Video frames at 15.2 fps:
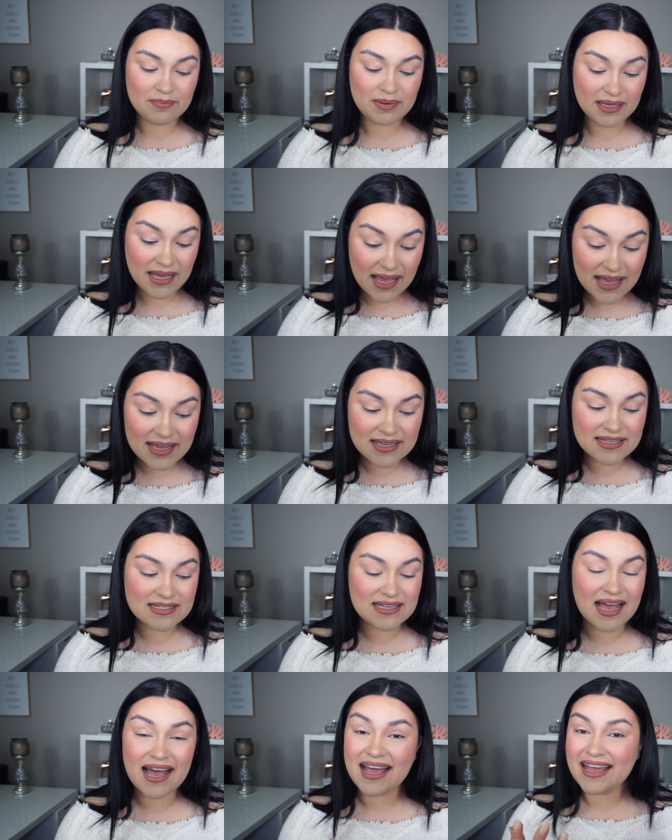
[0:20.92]

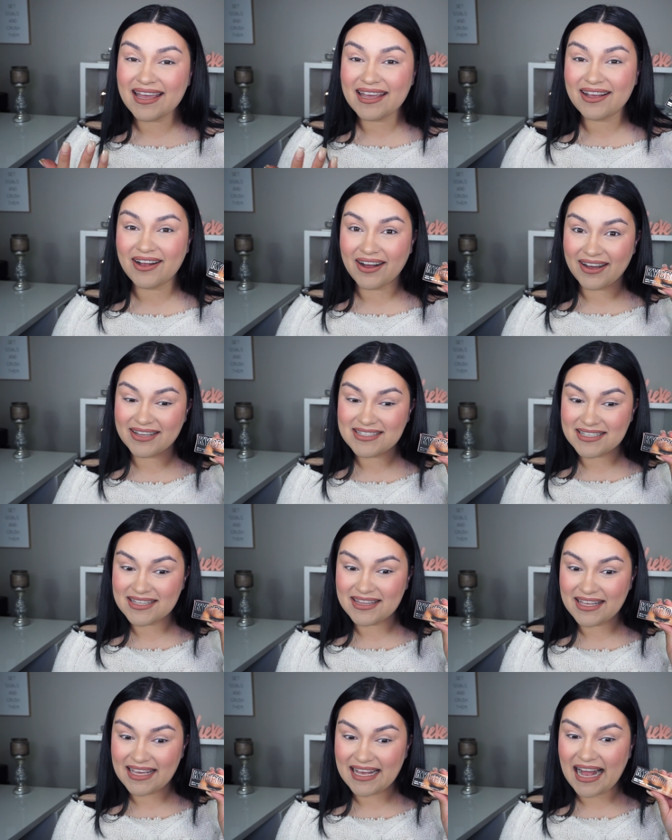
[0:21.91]
because I got
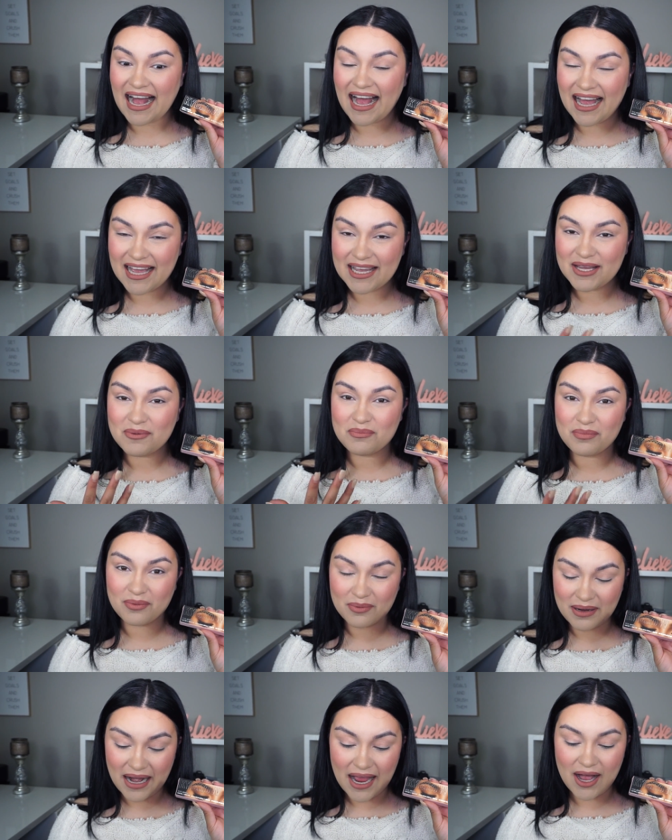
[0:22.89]
the Kylie
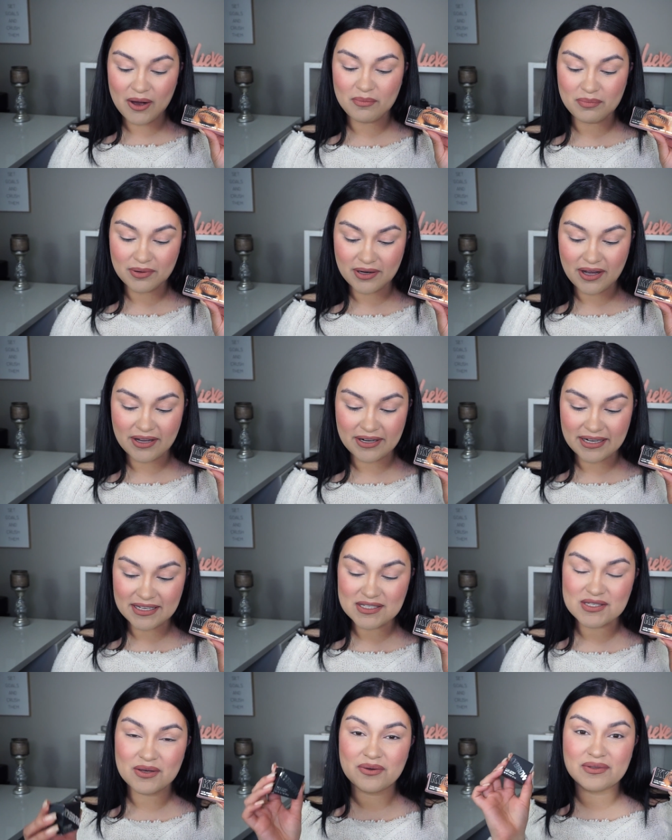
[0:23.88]
brow
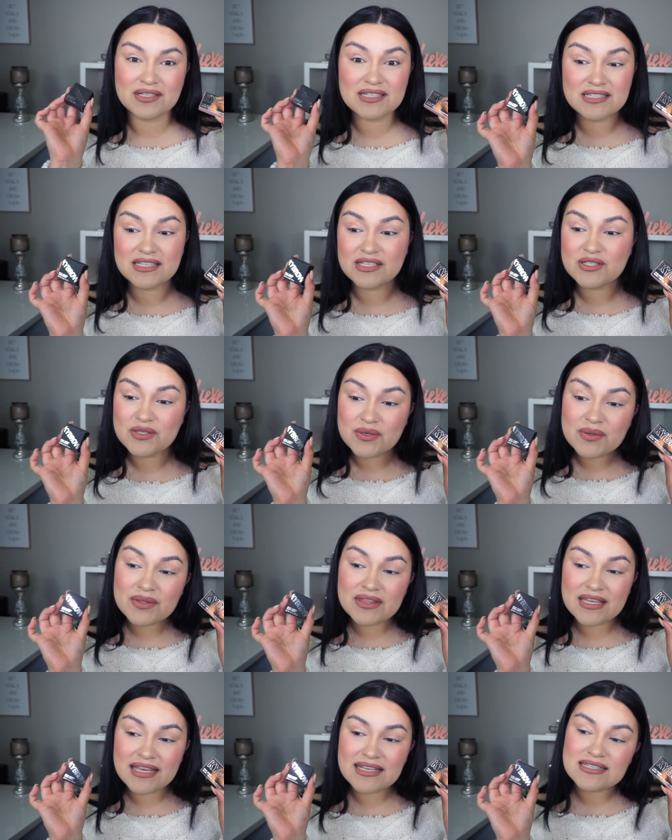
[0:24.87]
product. So this is the two
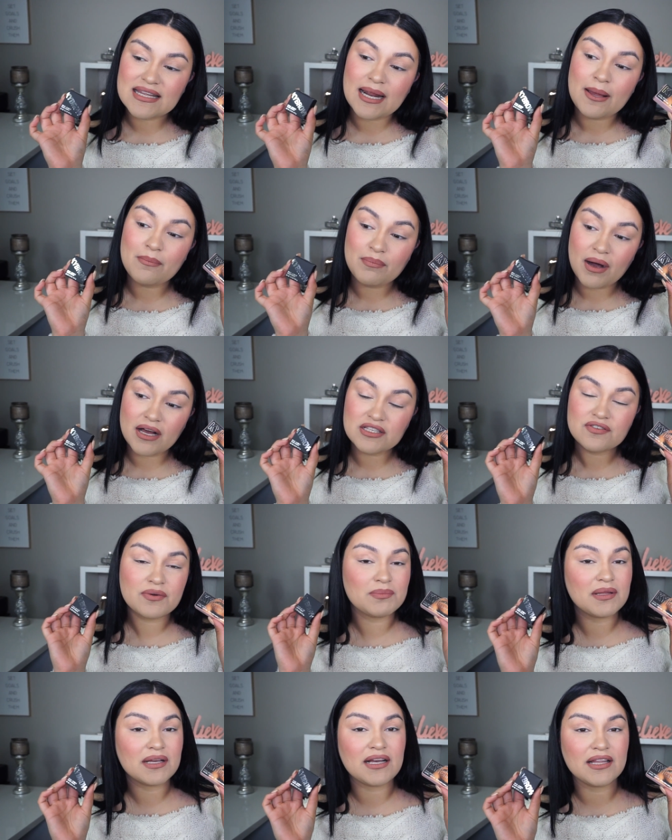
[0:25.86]
things that I bought
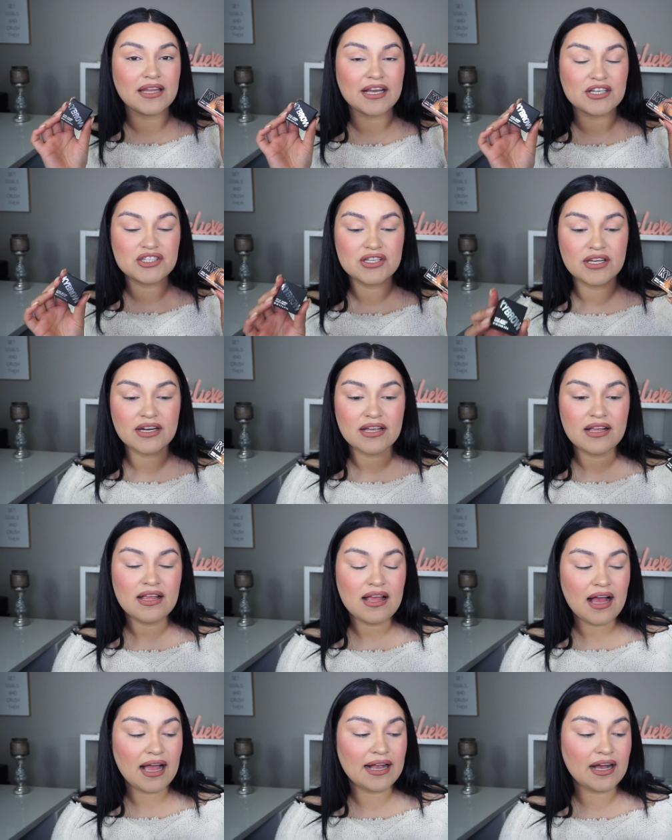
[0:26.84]
from the collection.
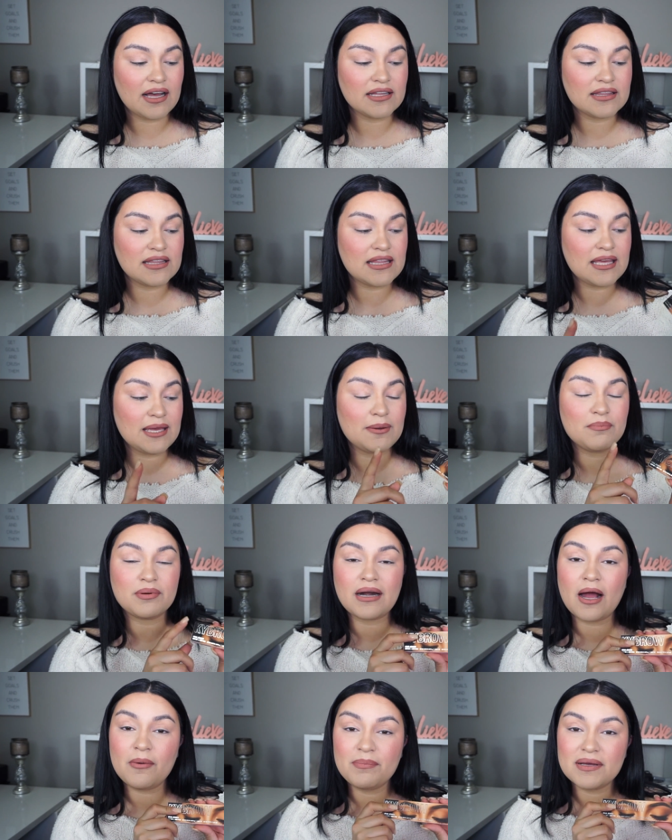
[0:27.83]
I got the
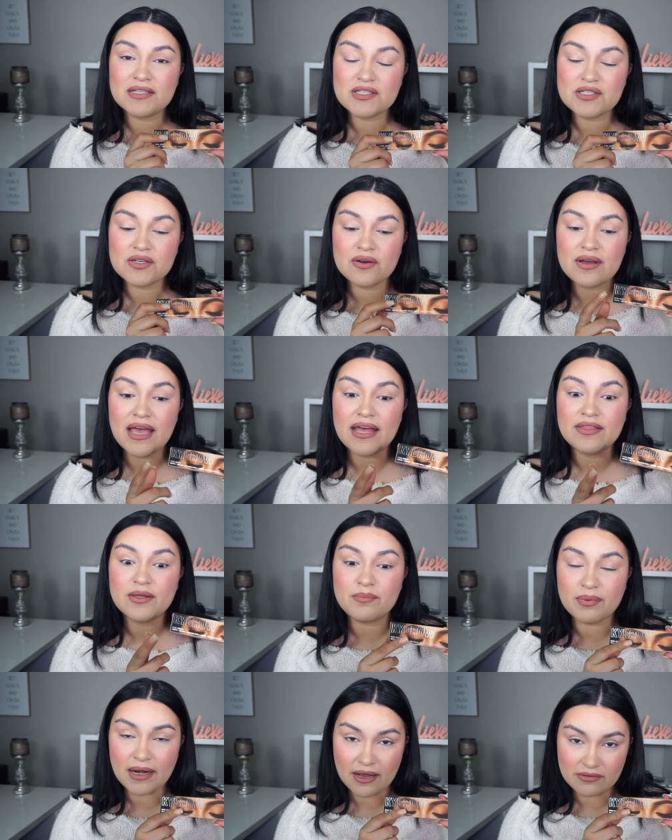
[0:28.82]
brow pencil and
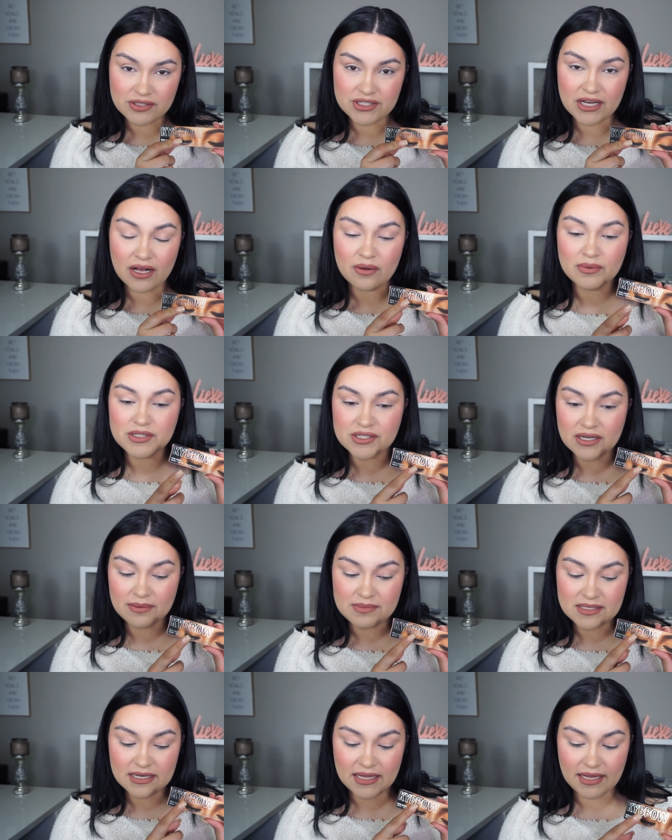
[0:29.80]
the brow gel, which
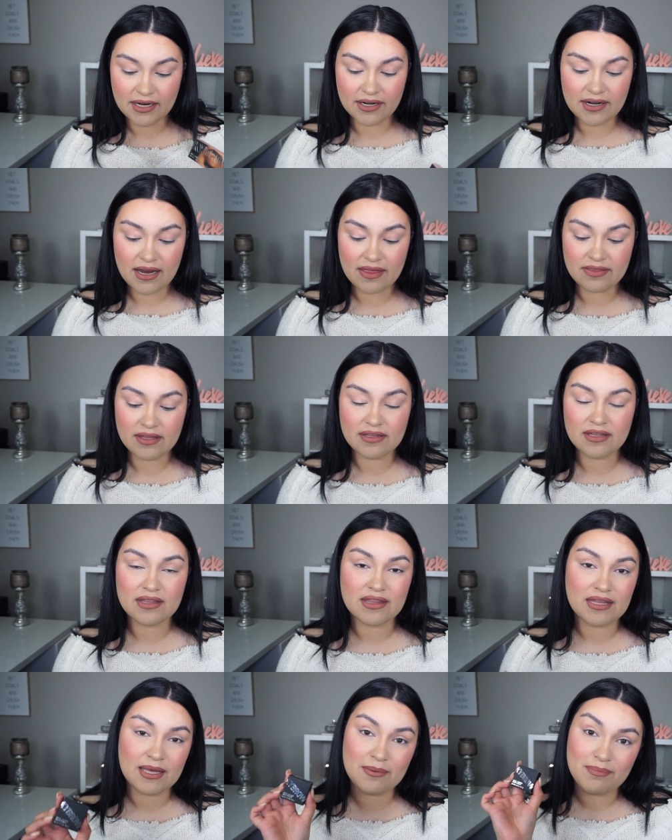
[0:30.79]
comes in here, and then
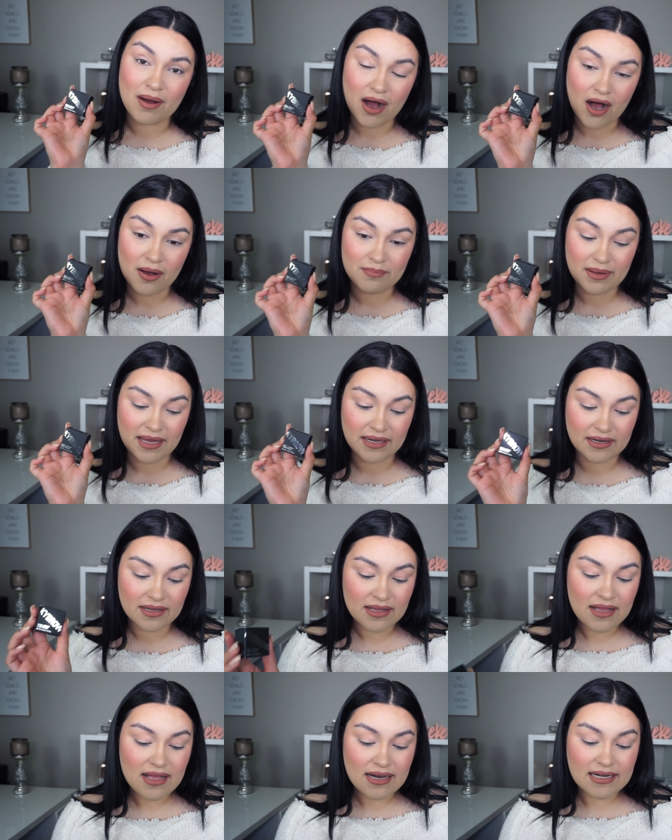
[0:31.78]
the pomade.
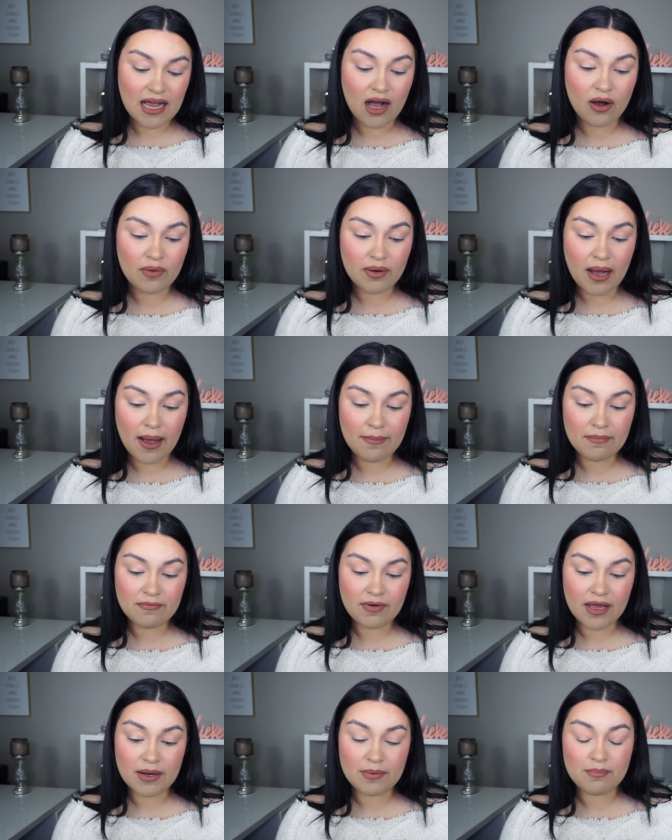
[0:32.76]
Now
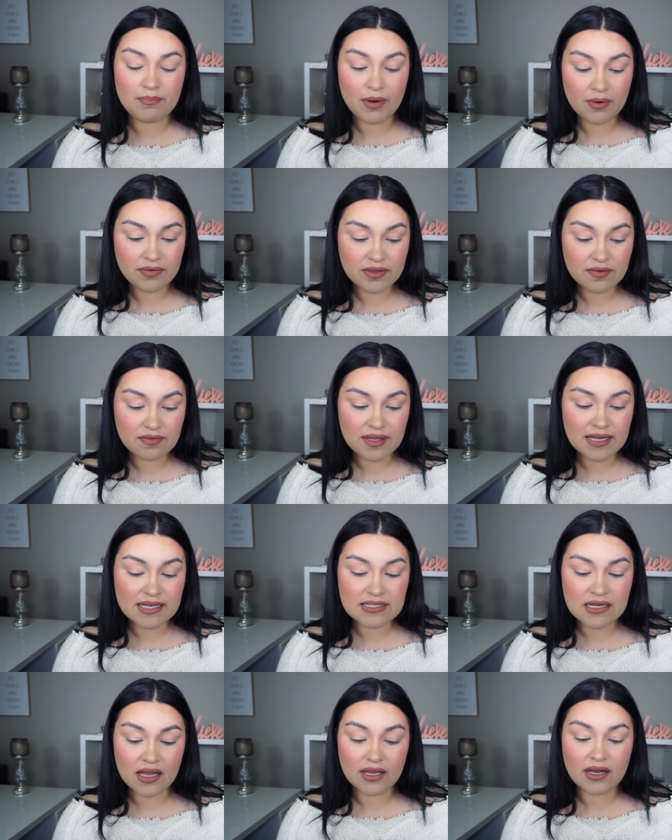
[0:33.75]
in both of
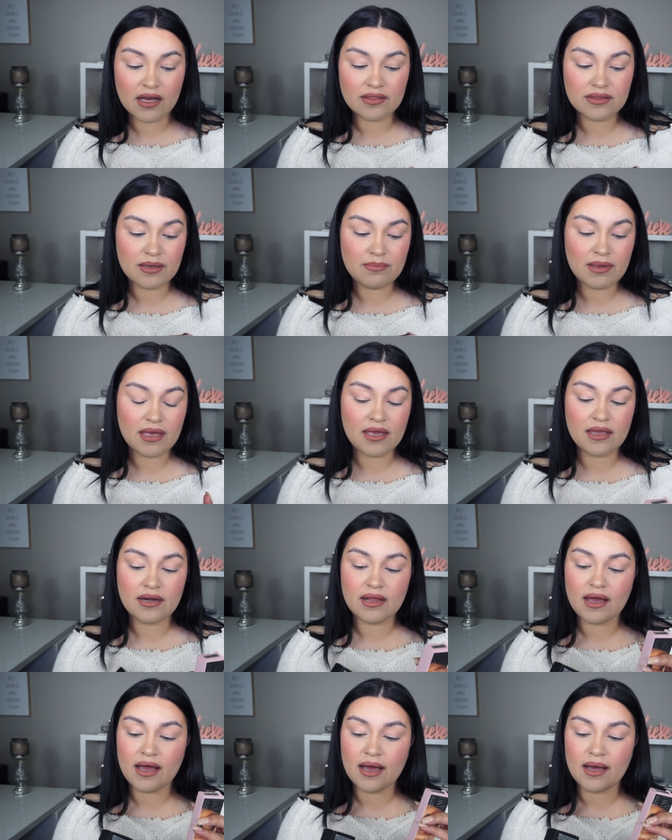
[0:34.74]
these, I got them in